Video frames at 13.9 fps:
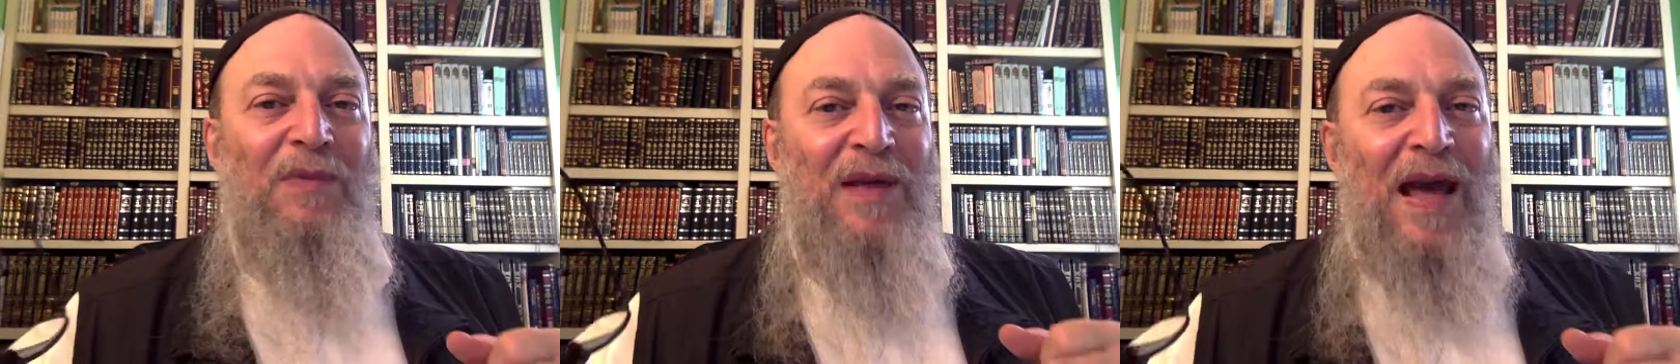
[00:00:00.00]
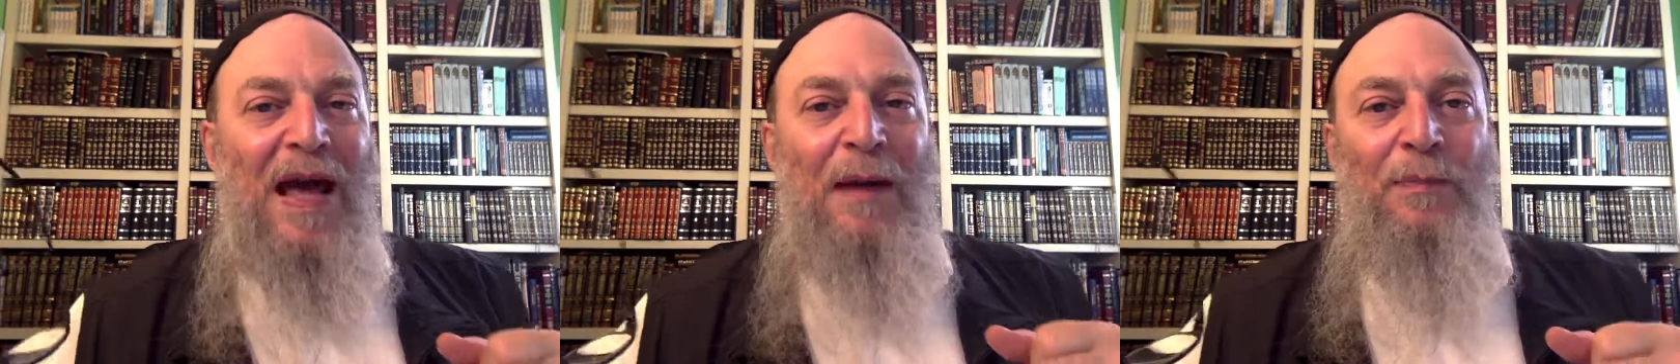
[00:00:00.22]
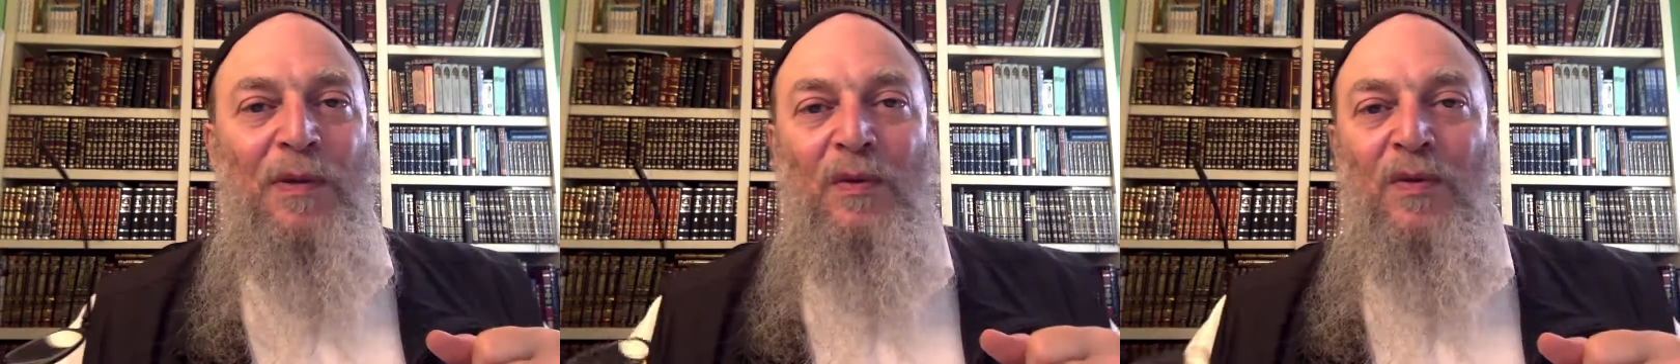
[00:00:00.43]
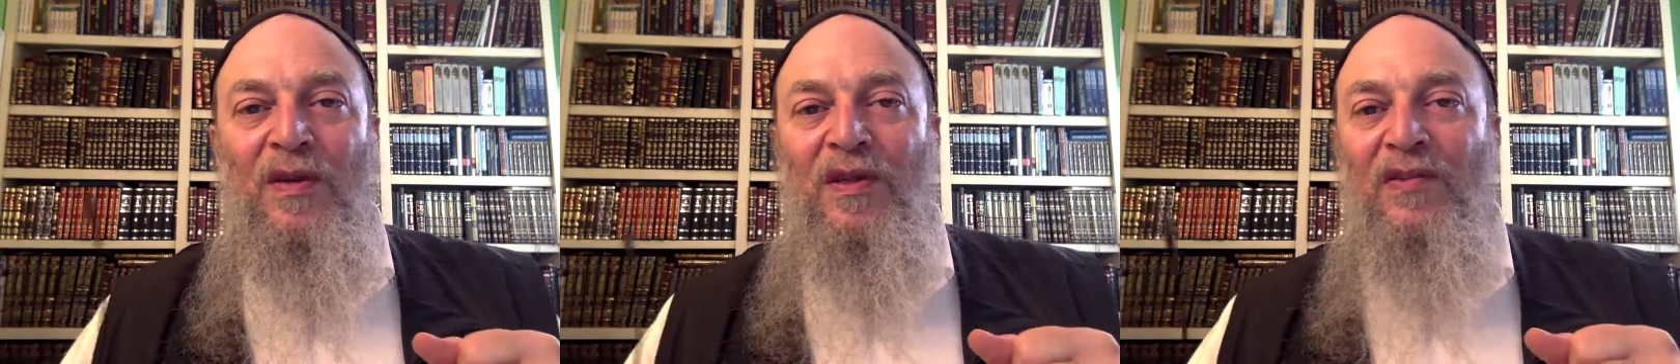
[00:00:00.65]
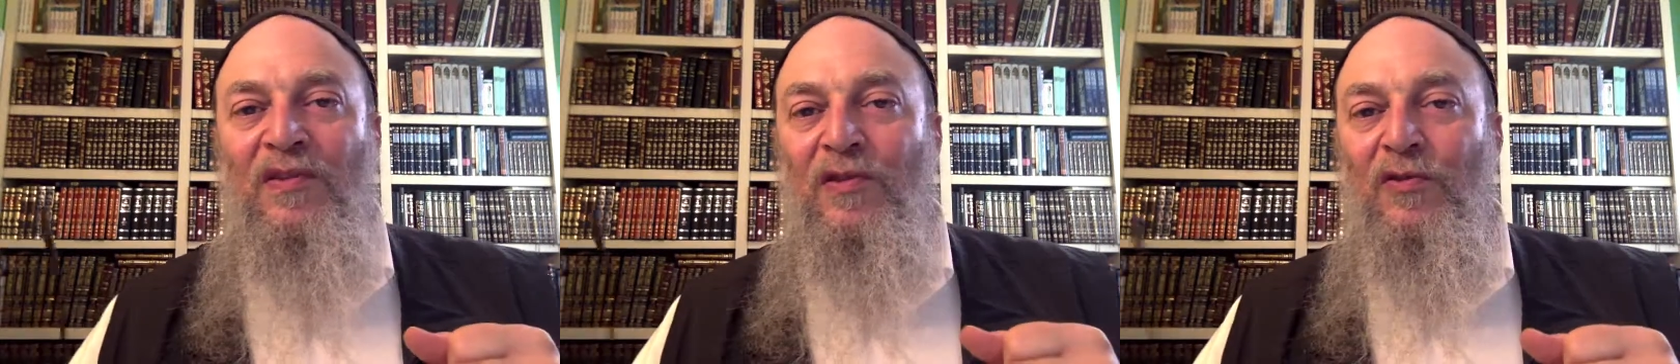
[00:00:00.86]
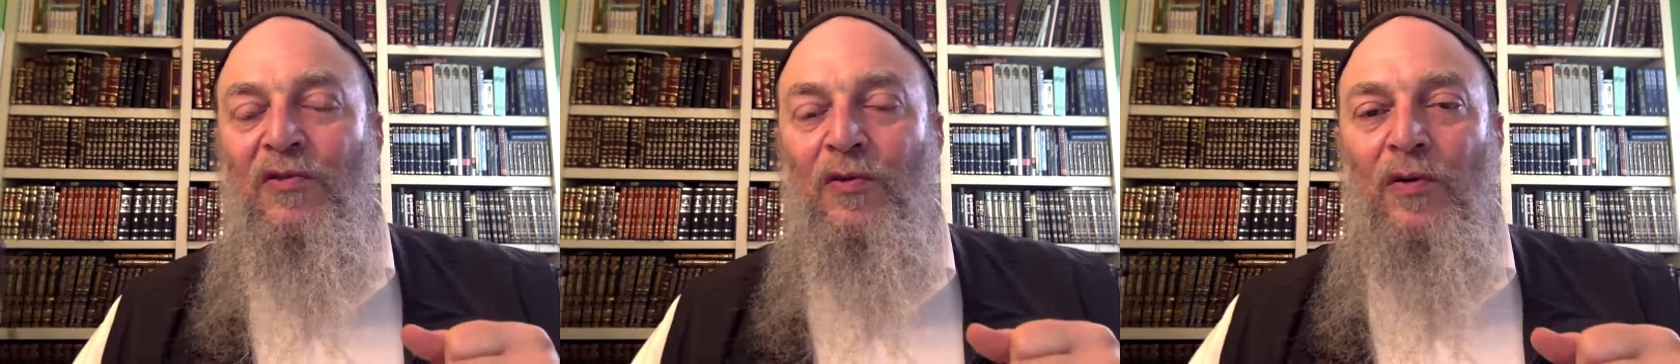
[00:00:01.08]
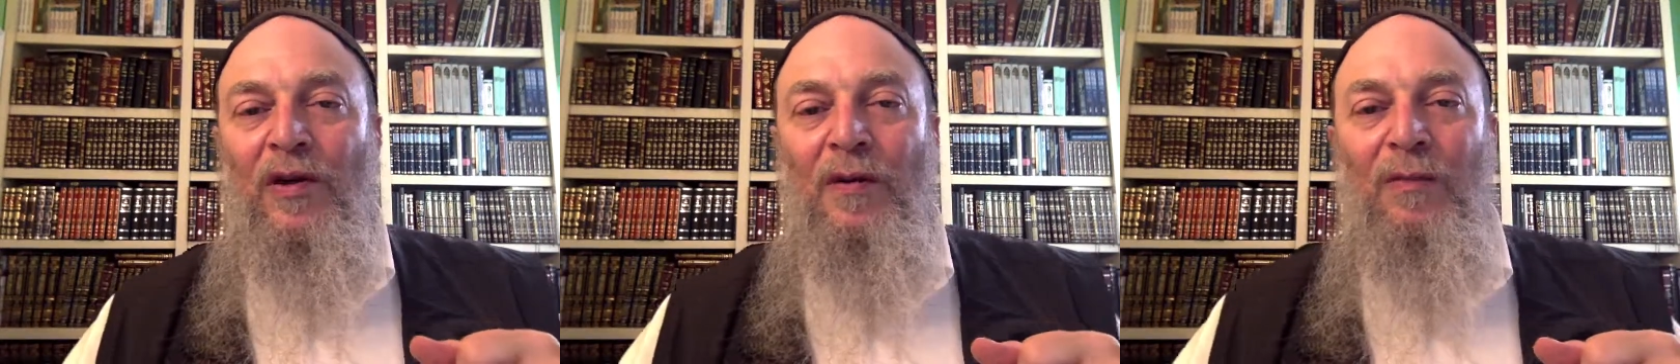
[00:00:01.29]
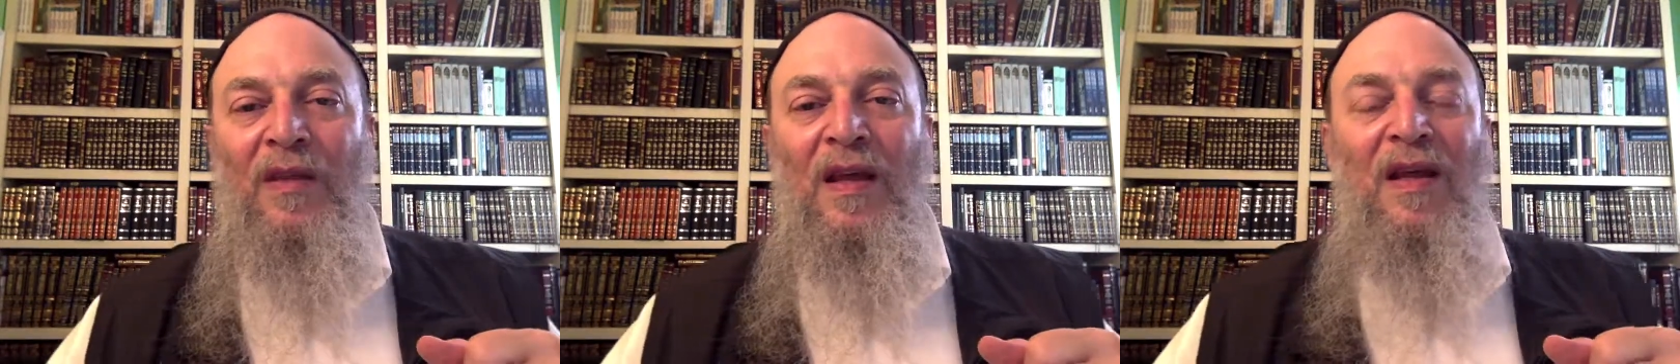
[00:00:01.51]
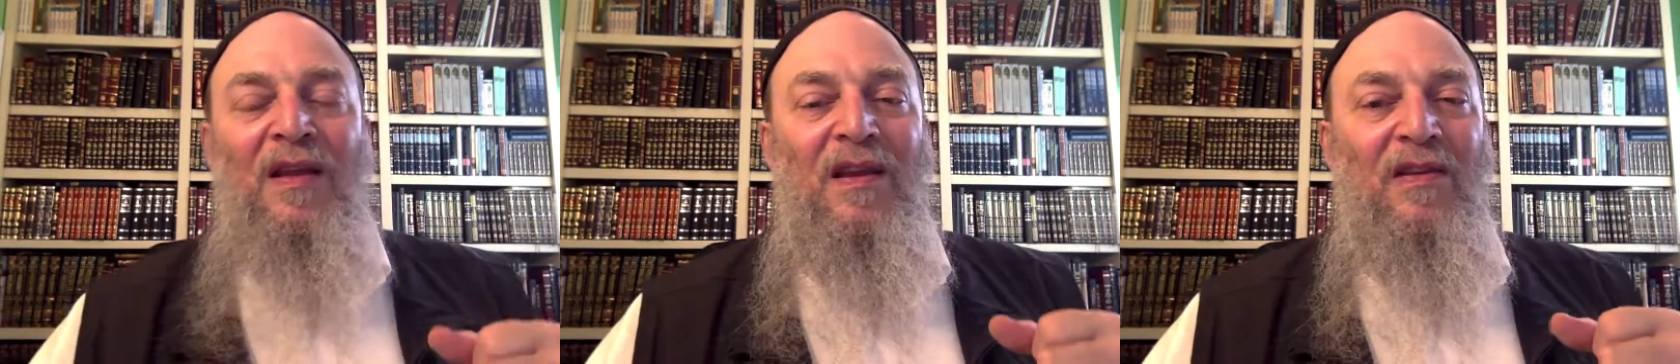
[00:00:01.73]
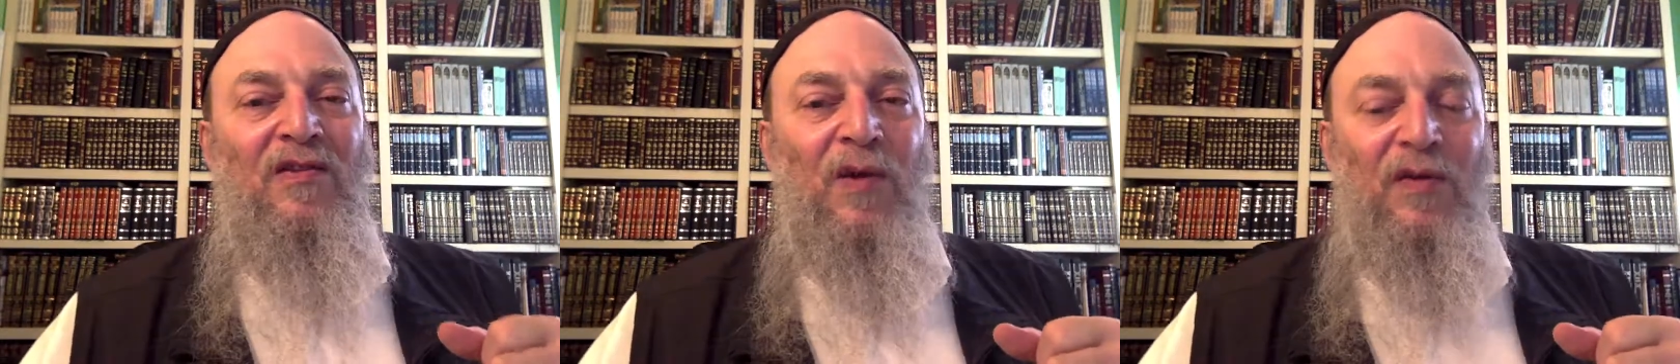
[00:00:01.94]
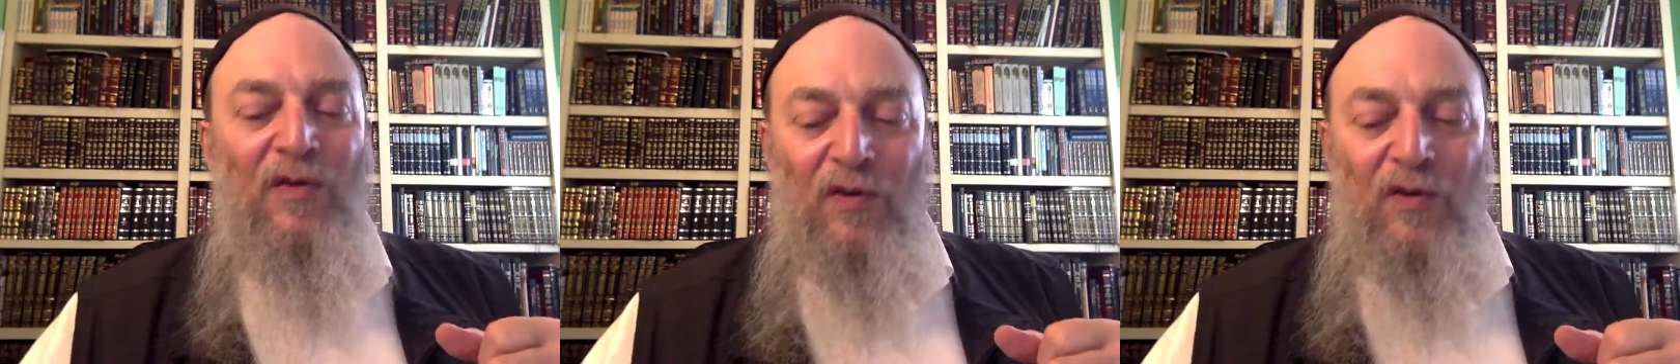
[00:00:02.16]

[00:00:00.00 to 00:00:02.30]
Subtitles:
be happy with these yisurim that you have